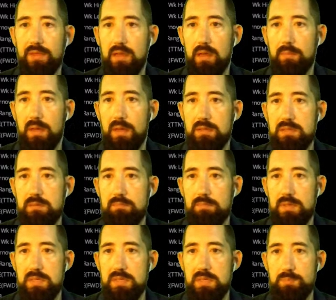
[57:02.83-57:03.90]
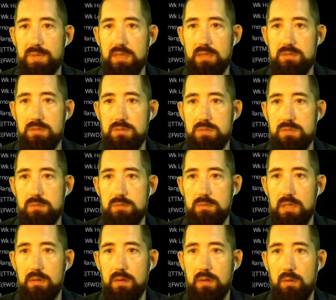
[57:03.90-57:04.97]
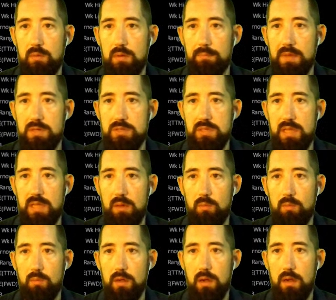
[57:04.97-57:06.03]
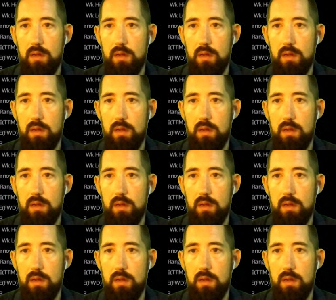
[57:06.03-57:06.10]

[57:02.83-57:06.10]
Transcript: I might be speaking too soon there. I want to measure that one.